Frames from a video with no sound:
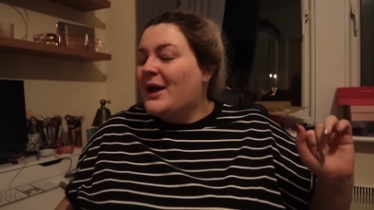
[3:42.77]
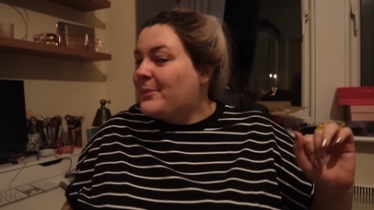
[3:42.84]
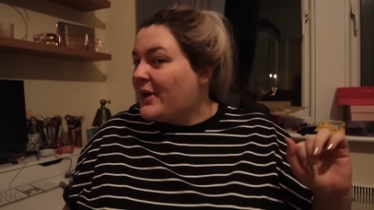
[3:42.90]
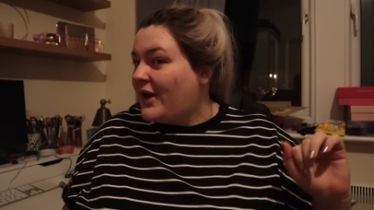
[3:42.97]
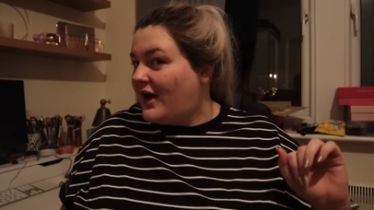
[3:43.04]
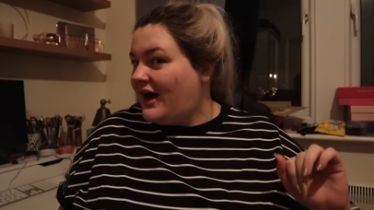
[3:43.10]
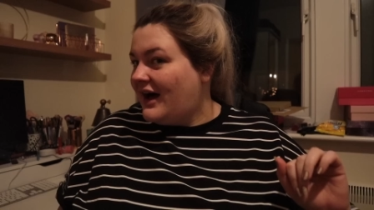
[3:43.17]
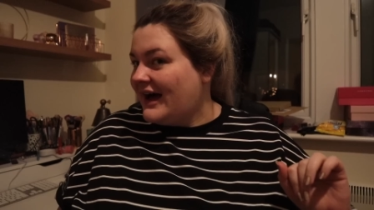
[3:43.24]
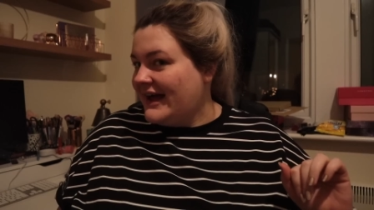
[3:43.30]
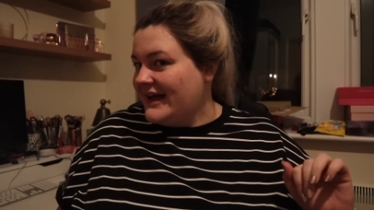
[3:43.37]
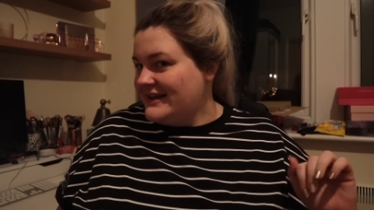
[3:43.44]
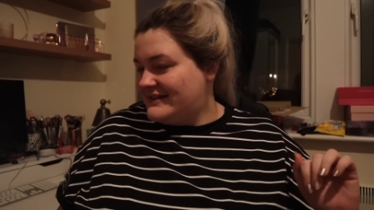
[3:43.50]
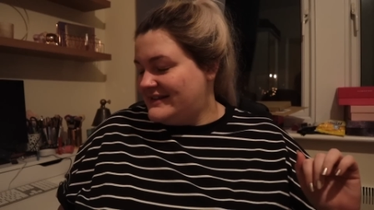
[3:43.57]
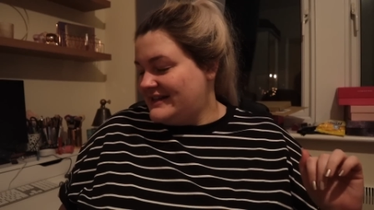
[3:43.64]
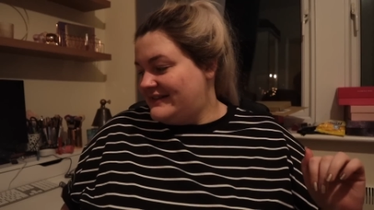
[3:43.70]
But
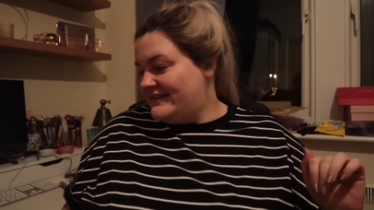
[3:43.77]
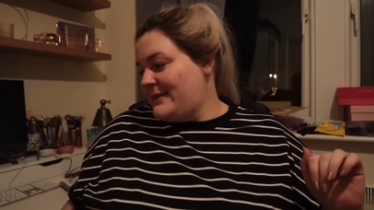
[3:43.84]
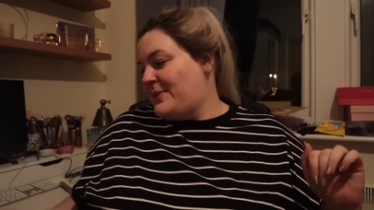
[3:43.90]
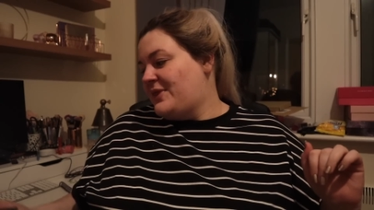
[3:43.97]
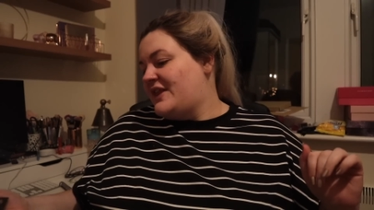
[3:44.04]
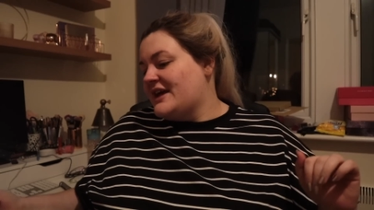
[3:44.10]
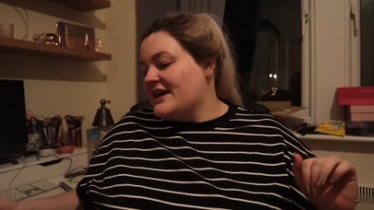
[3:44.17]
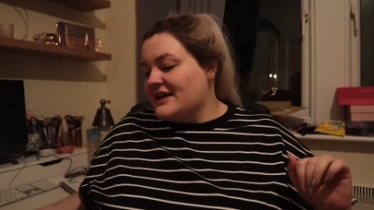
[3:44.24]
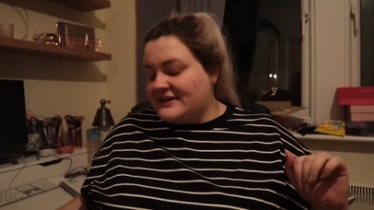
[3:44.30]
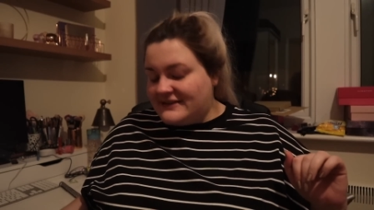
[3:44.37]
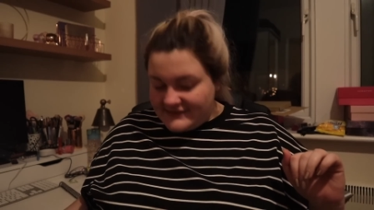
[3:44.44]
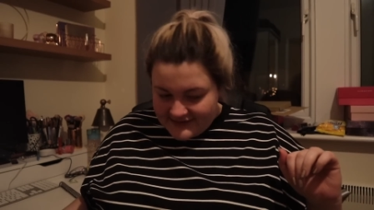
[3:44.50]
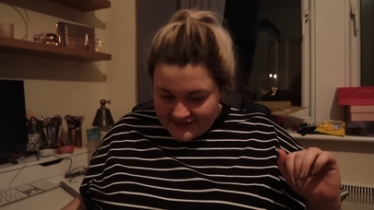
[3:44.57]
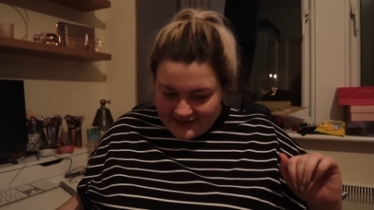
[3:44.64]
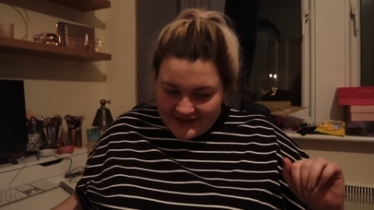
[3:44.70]
I did something
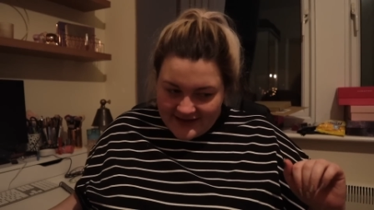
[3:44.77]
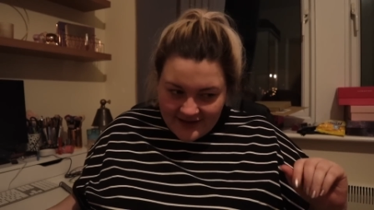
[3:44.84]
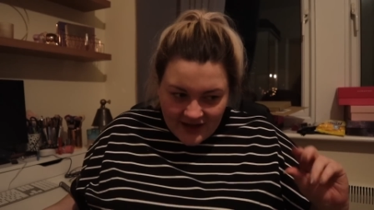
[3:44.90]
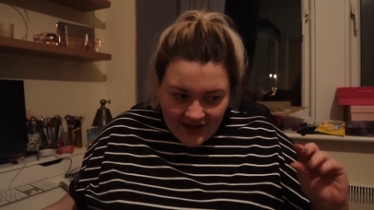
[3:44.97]
silly.